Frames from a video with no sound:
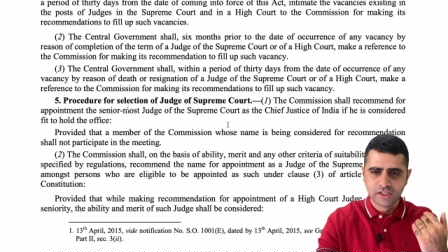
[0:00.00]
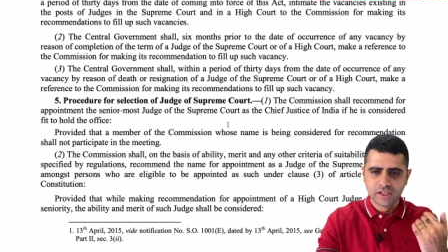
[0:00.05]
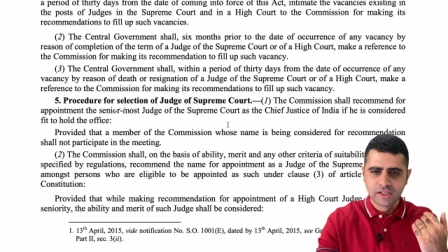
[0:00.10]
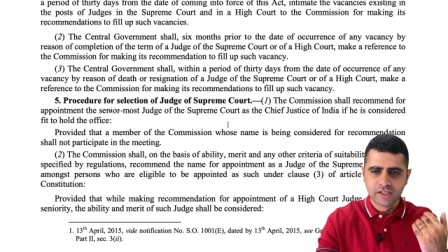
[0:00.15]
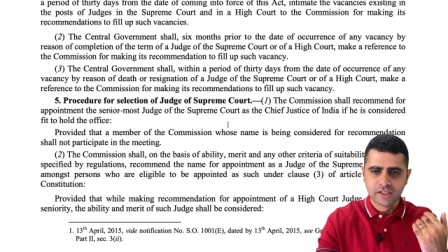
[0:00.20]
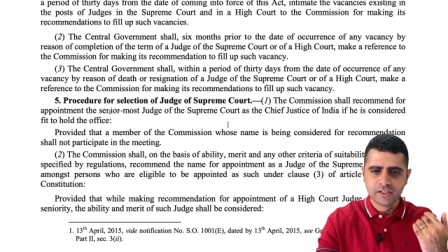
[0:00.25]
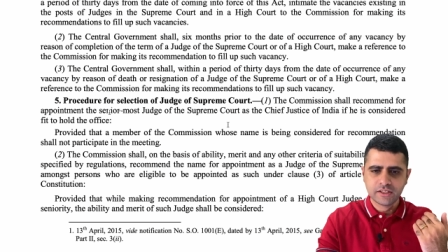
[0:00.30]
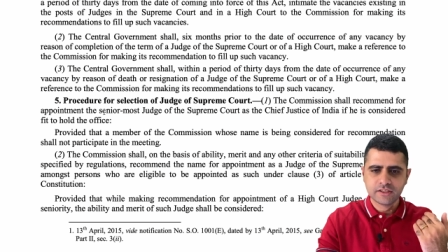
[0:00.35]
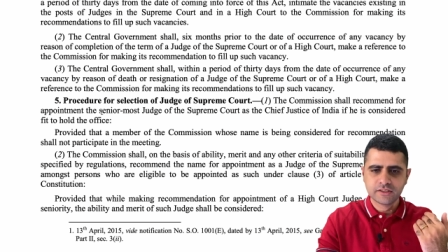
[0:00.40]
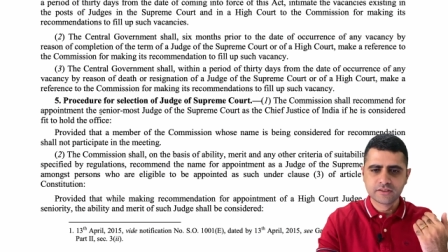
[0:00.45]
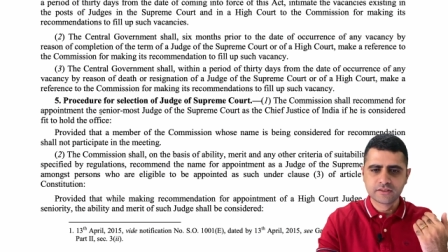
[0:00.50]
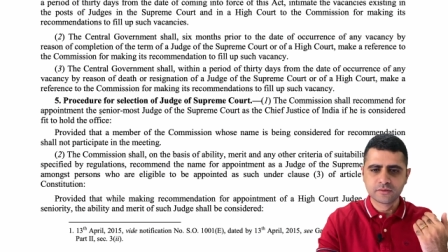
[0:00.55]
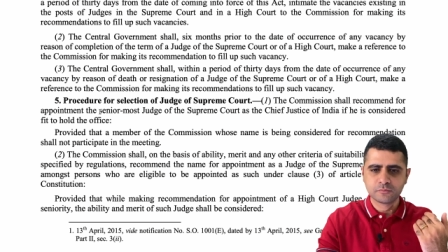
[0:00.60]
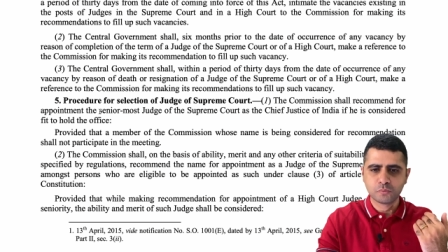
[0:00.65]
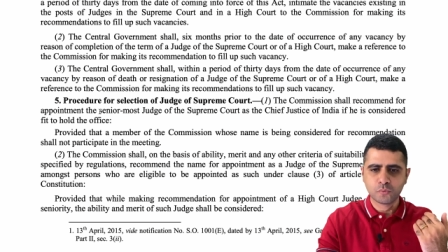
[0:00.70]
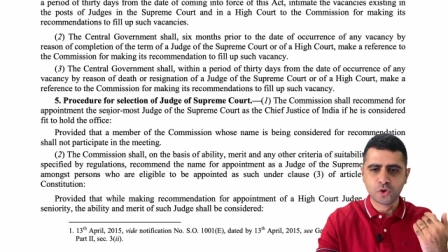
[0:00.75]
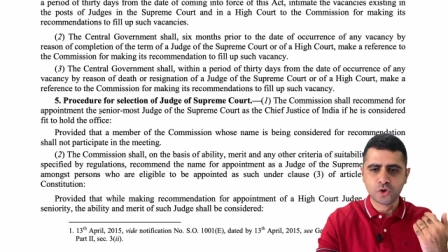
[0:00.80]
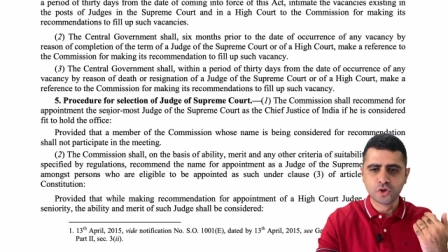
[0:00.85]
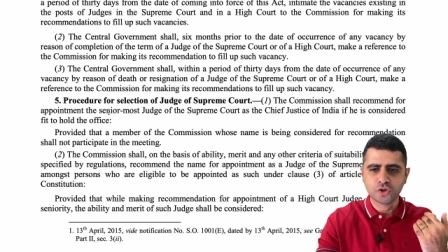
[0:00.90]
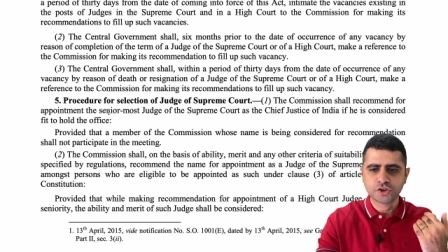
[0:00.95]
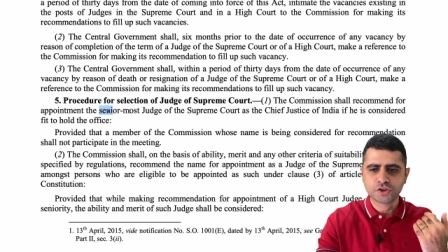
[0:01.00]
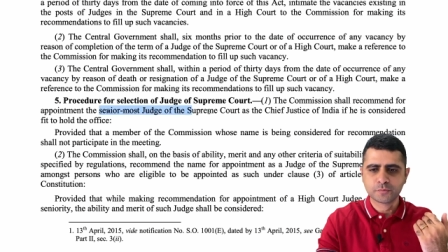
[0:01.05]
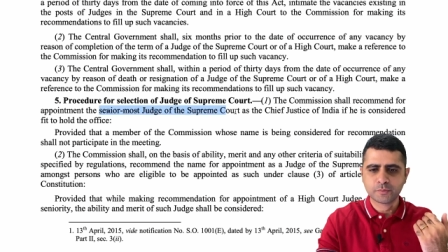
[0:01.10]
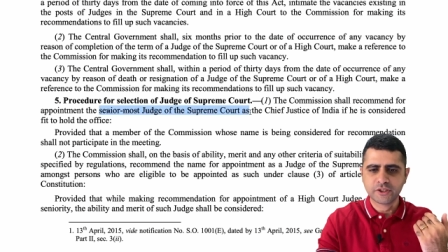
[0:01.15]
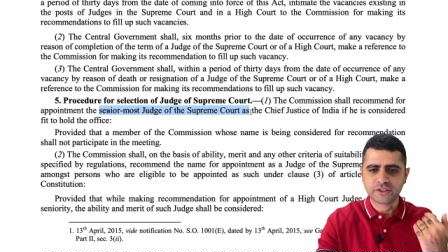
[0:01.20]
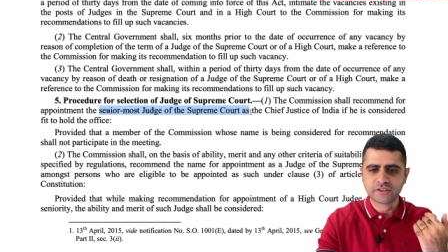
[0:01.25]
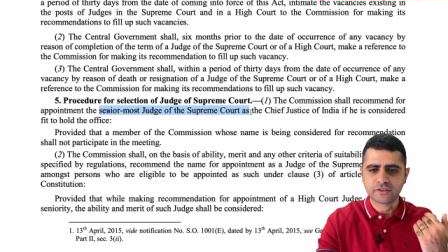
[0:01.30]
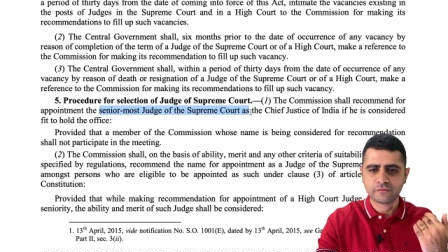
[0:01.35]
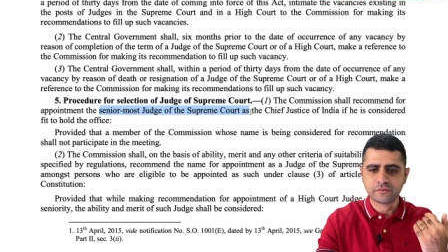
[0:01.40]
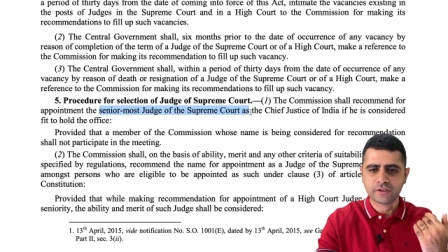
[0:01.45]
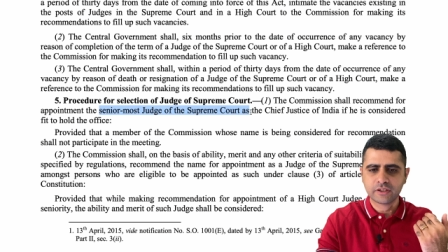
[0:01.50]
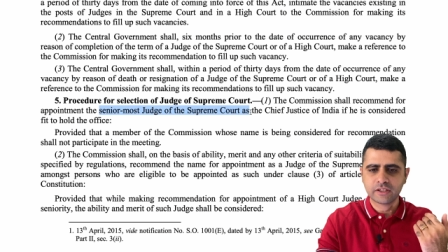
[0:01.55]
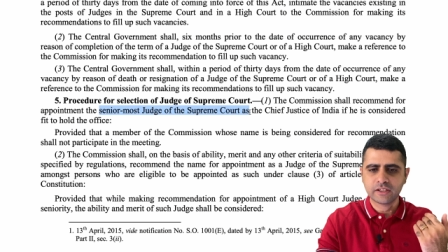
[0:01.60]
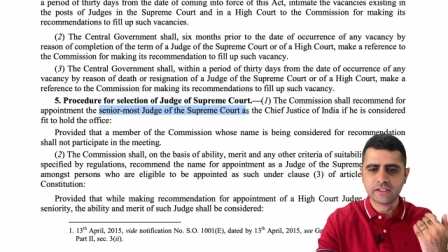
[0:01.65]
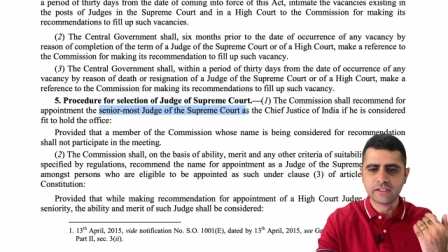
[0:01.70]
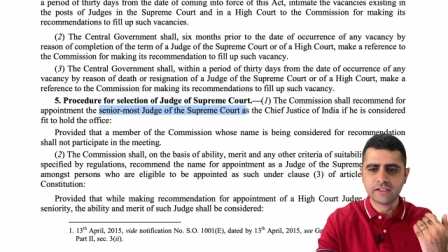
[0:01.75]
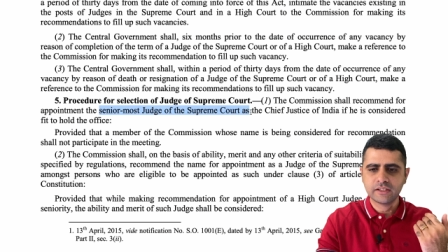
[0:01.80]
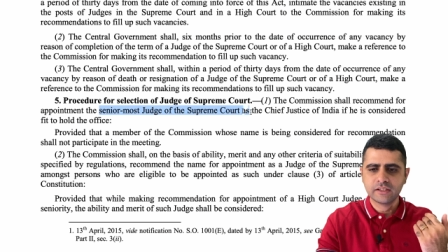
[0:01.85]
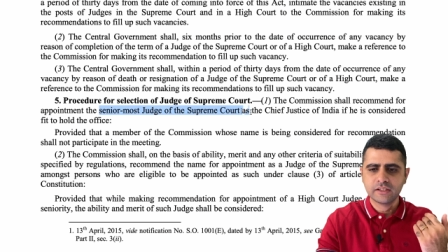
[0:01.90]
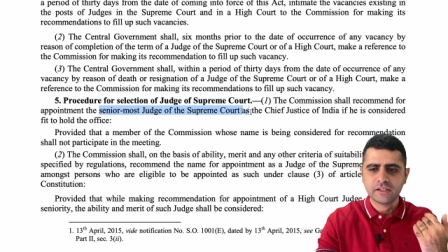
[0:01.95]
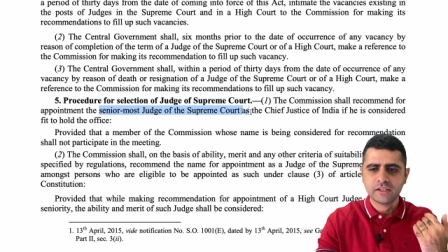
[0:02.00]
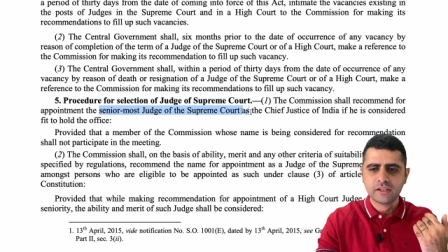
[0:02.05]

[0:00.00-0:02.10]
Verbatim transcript: is more specifically